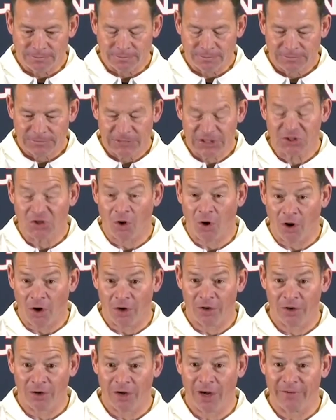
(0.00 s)
It's
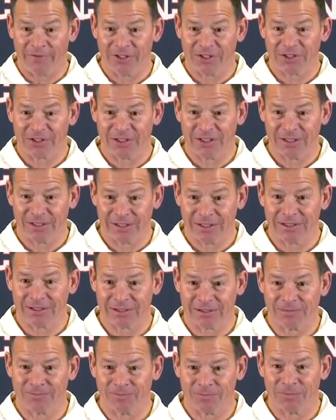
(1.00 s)
harder, obviously, at this
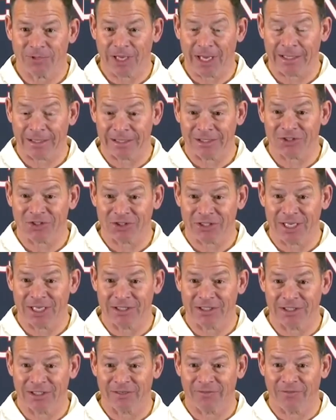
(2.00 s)

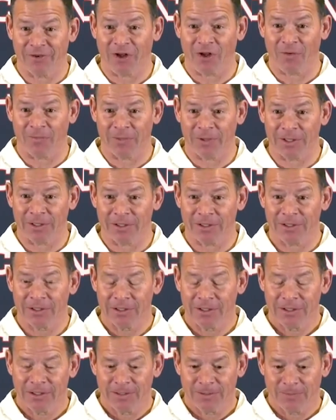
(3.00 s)
stage of development,
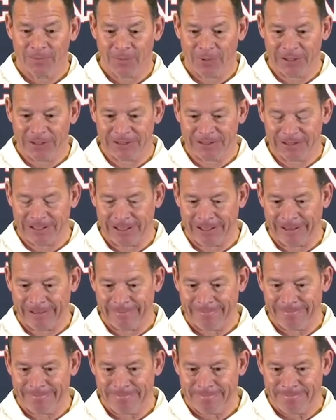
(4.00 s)
but we're
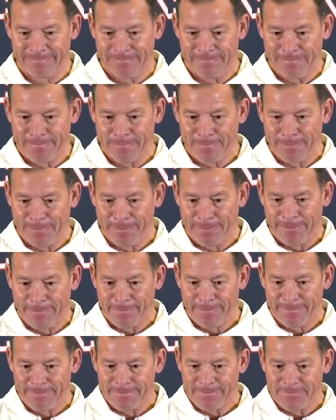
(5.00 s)

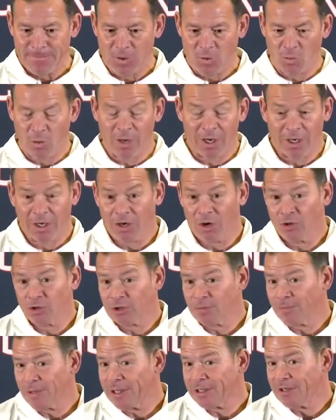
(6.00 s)
going to coach
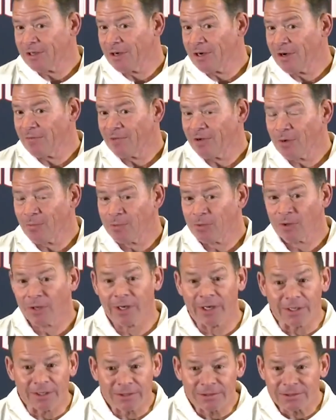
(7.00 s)
them like they're NFL
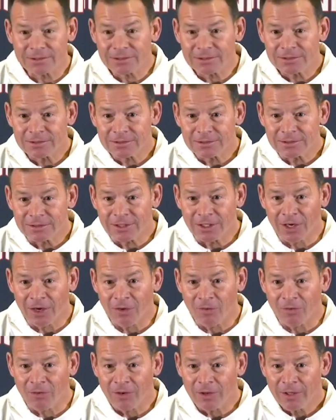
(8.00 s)
players. You
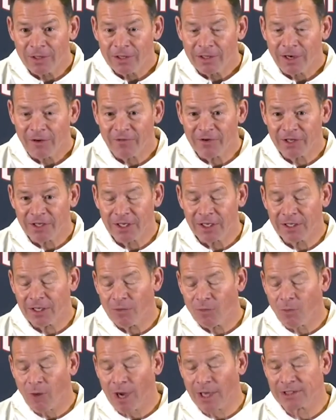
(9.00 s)
know, every kid that
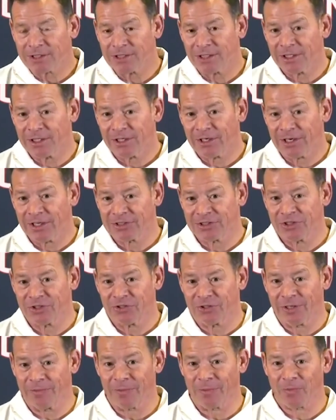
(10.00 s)
walks in here has a
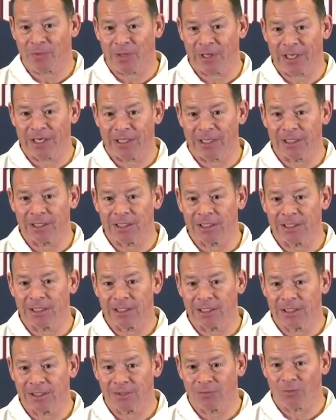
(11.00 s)
dream of playing in the
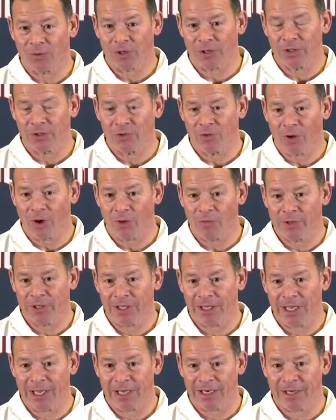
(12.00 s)
league, and we're going to do all we
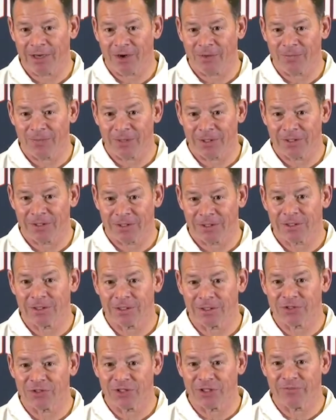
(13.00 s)
can to help them to
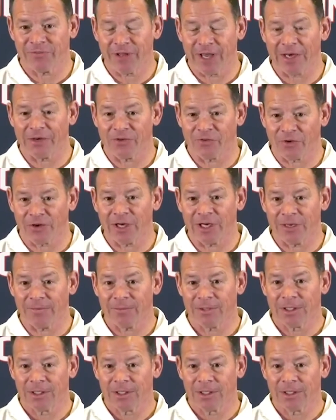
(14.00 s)
achieve that dream.